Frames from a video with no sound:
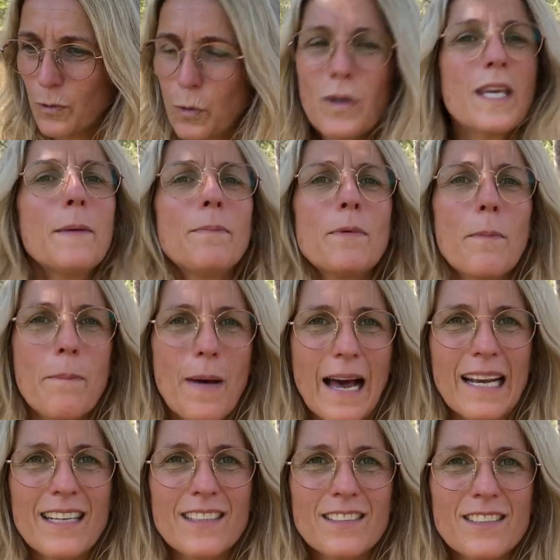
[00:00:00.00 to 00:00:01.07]
keep the
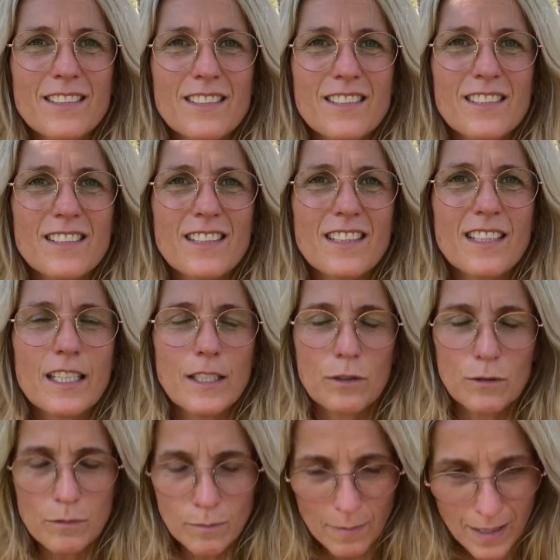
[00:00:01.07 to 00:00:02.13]
balance in
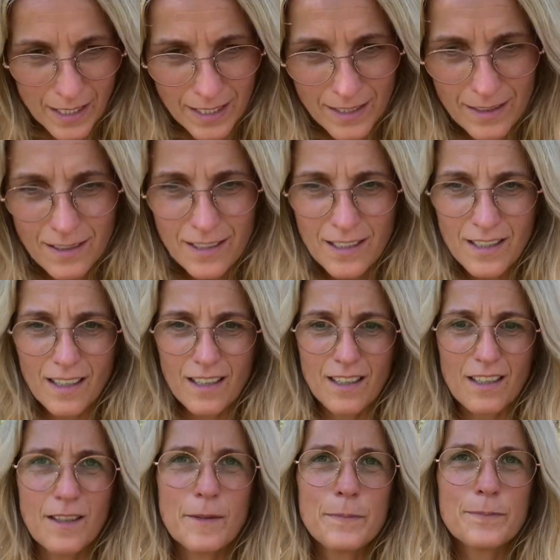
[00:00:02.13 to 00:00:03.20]
your mind,
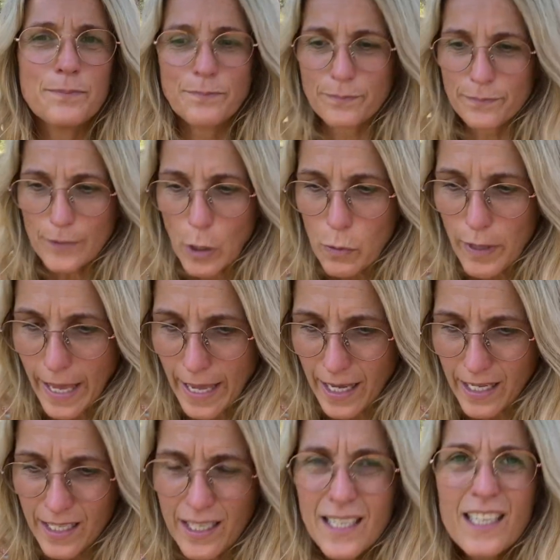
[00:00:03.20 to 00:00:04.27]

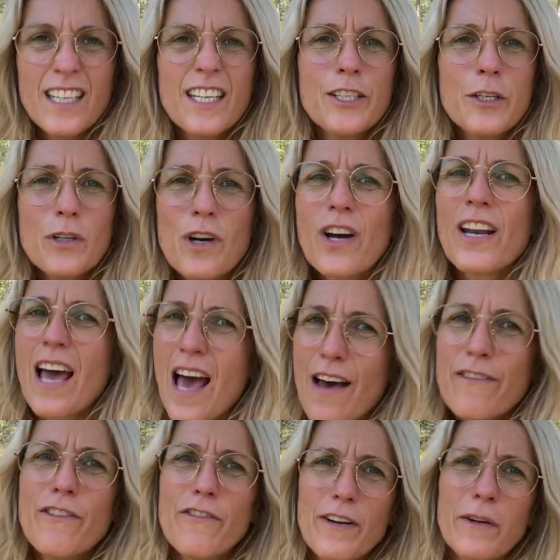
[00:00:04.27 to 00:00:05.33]
okay, you're gonna
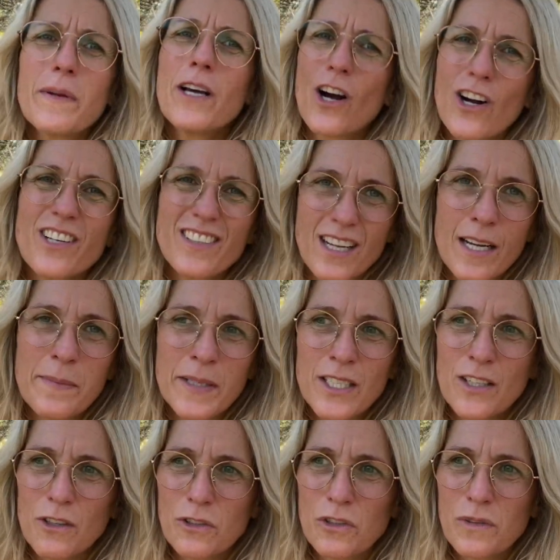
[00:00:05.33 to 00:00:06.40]
have a very hard time in
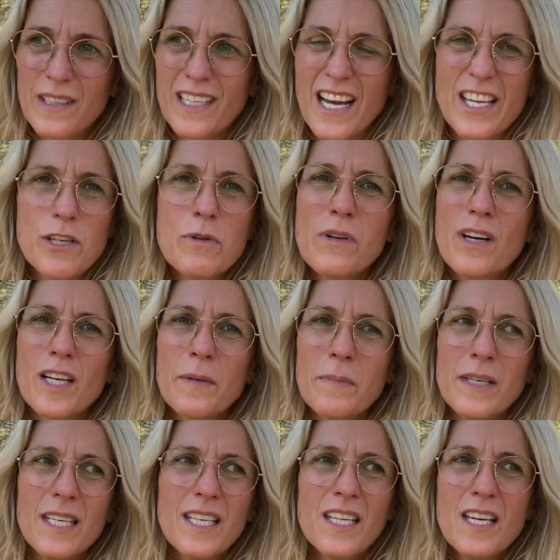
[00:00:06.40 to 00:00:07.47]
Costa Rica, and you're gonna
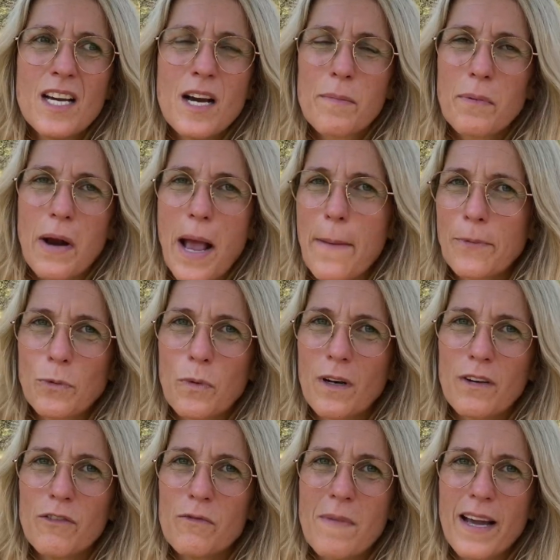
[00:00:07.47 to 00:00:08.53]
be perhaps one
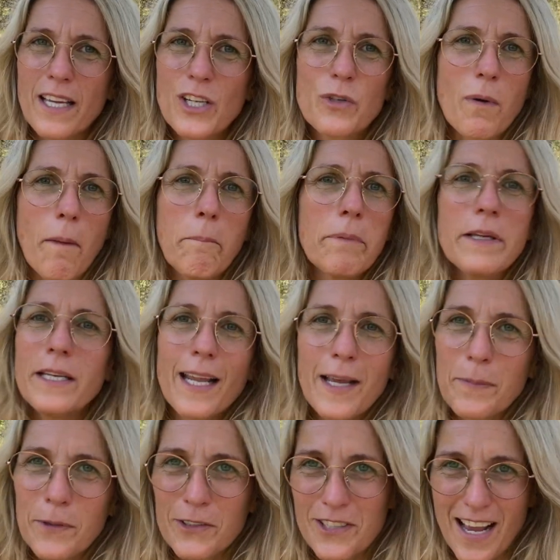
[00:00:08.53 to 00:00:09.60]
of my grumpy
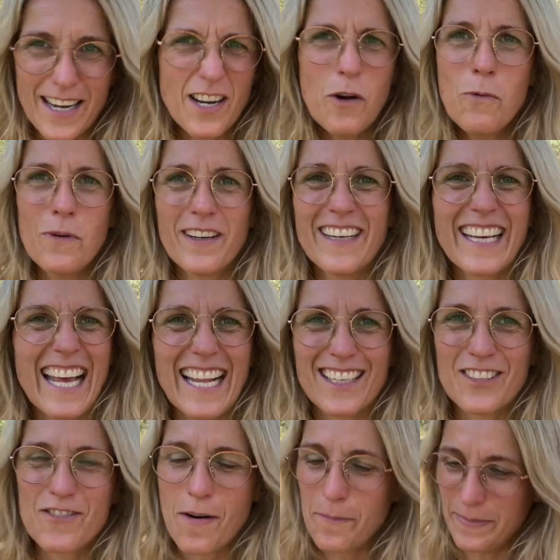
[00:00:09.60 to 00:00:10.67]
neighbors. I don't want to get
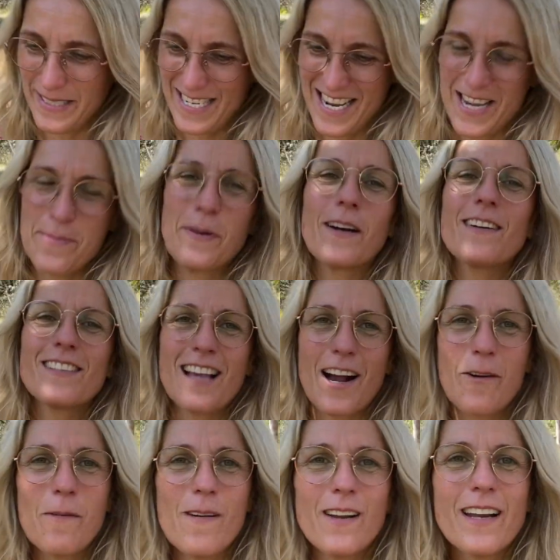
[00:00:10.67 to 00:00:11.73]
grumpy neighbors. I
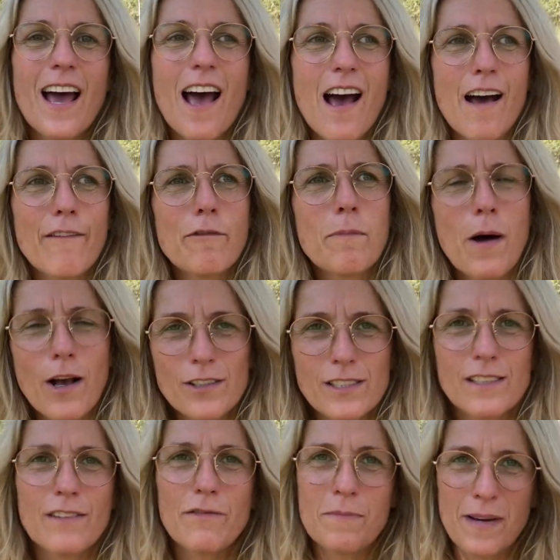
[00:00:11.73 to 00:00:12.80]
want to have
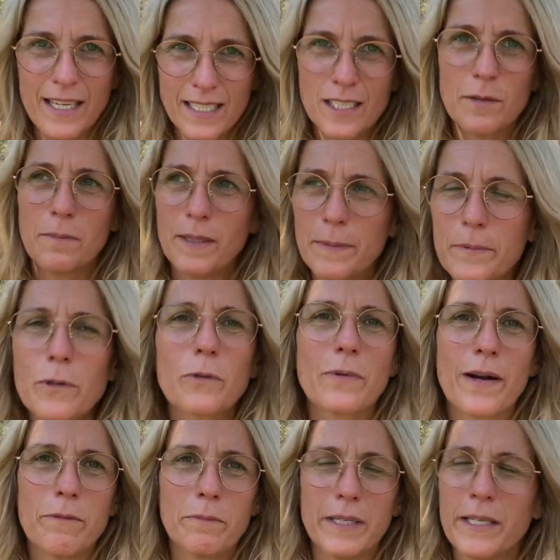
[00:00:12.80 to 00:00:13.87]
positive-minded people
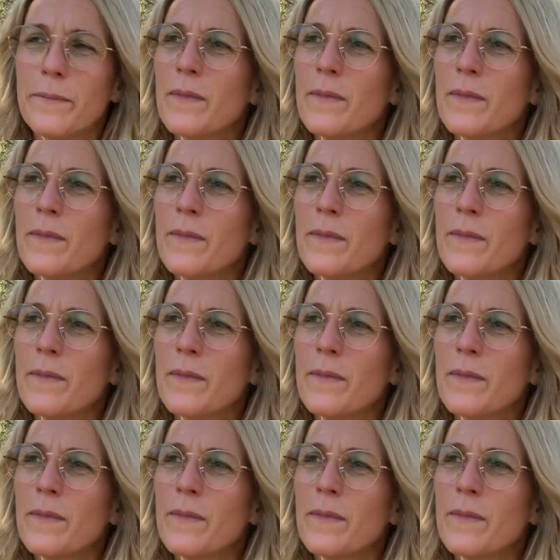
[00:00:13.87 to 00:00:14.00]
around me.